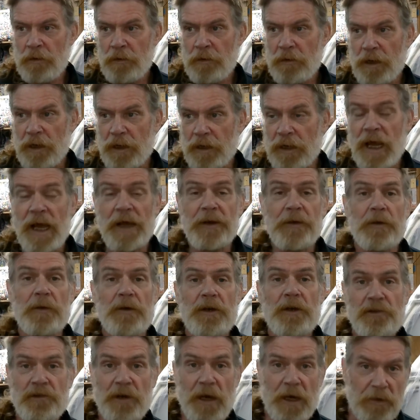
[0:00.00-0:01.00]
A uh,
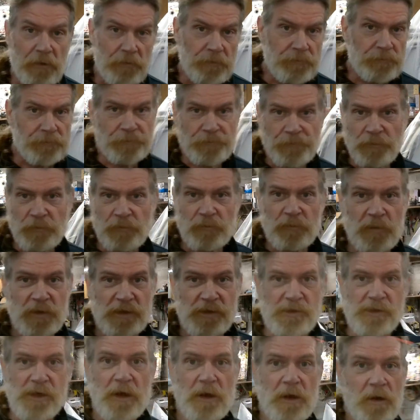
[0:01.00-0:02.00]
continuity check. Oh, okay.
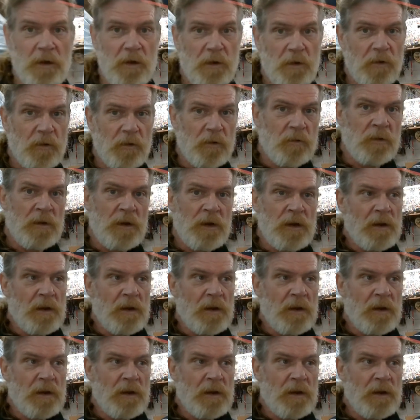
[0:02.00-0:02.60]
So